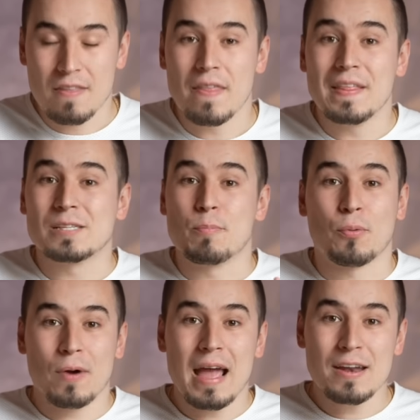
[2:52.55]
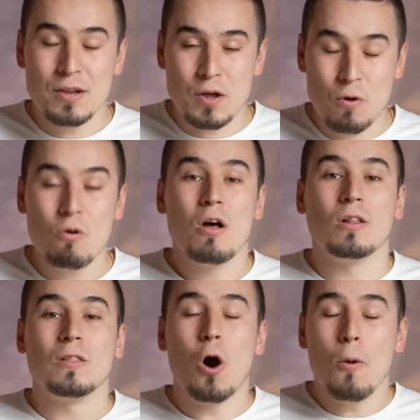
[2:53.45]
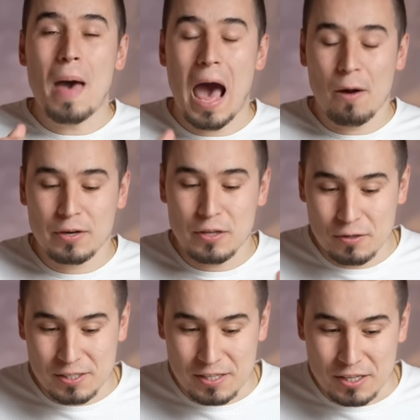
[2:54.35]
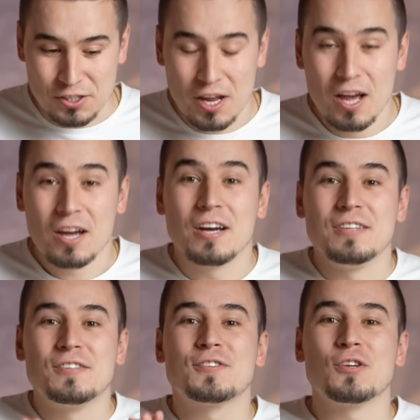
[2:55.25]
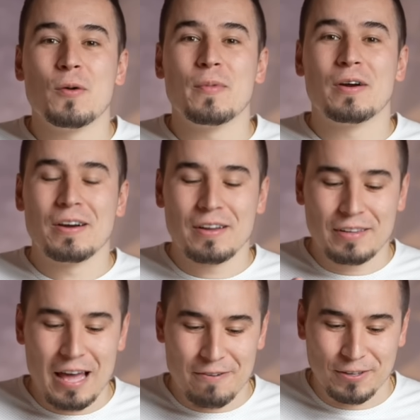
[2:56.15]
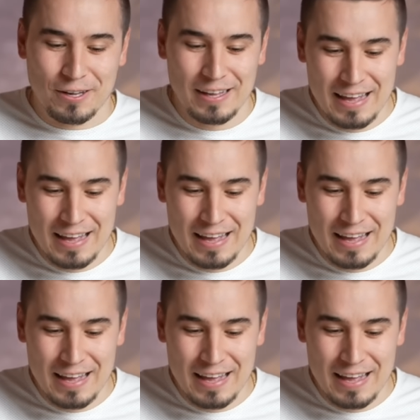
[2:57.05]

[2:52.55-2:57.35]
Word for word: than this brand new low power usage consumer level